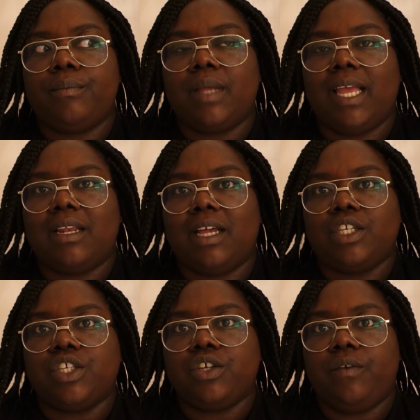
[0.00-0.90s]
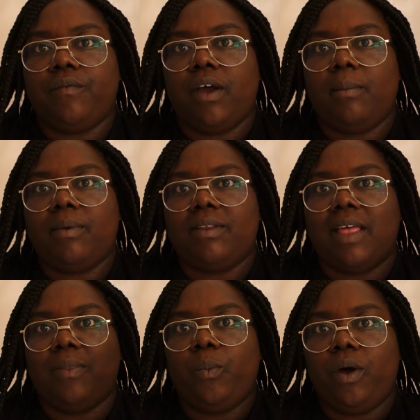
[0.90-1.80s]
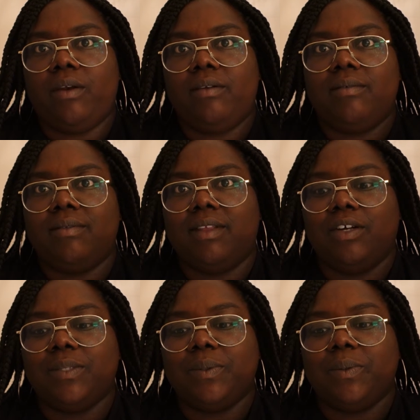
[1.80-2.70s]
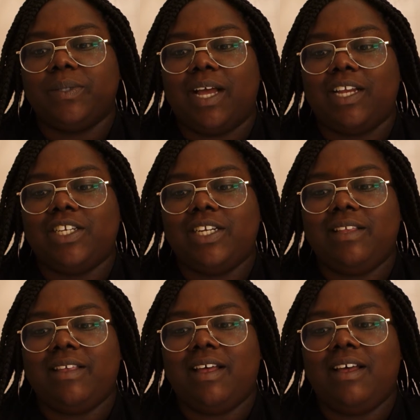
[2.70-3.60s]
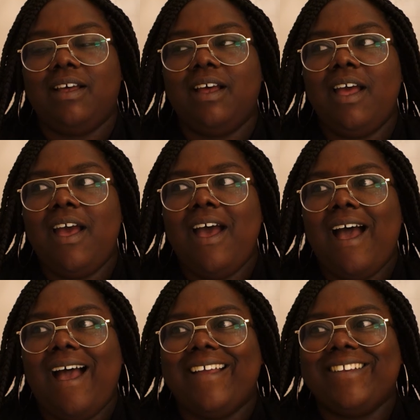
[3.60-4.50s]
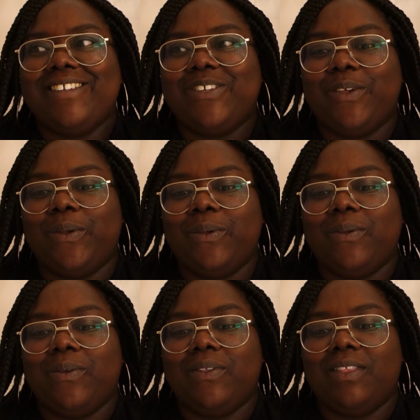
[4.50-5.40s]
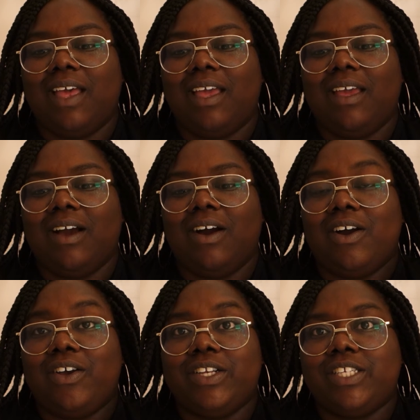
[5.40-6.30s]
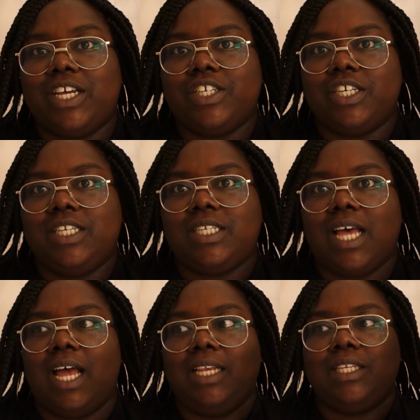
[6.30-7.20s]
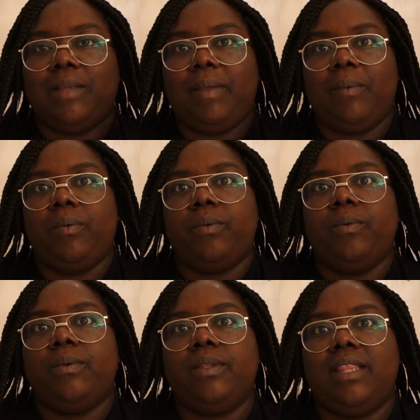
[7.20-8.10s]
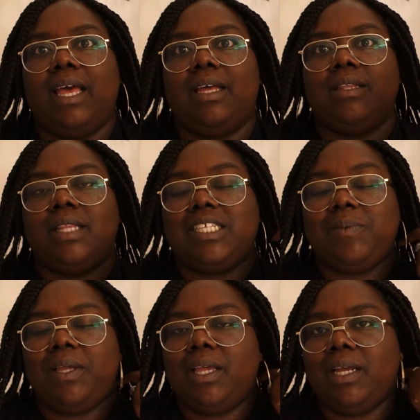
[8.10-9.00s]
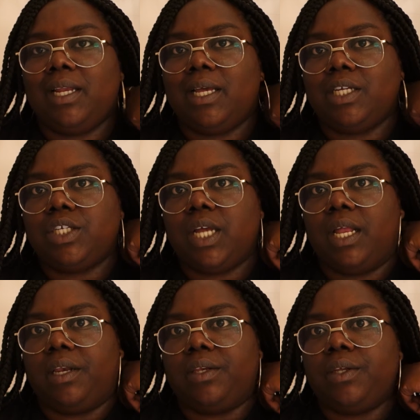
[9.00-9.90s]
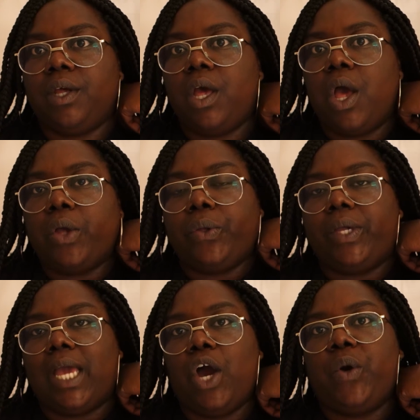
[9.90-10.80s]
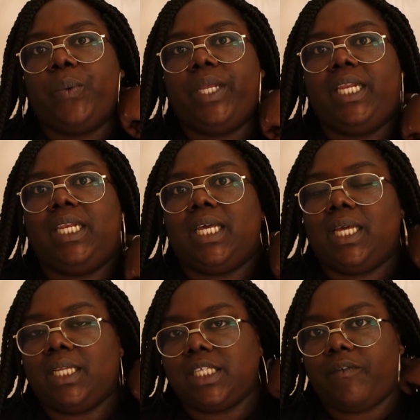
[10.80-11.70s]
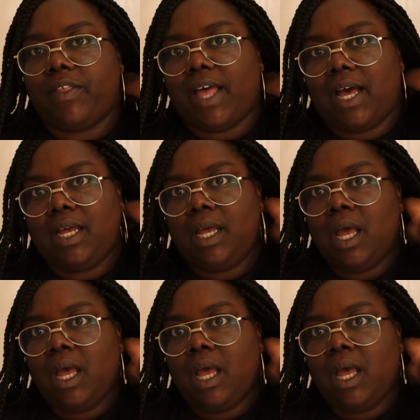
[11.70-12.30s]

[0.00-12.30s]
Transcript: it like just confirmed that 1, the hospital was actually there, and 2, they are good surgeons, and the people there, they speak English and you can get help when you need it and stuff like that.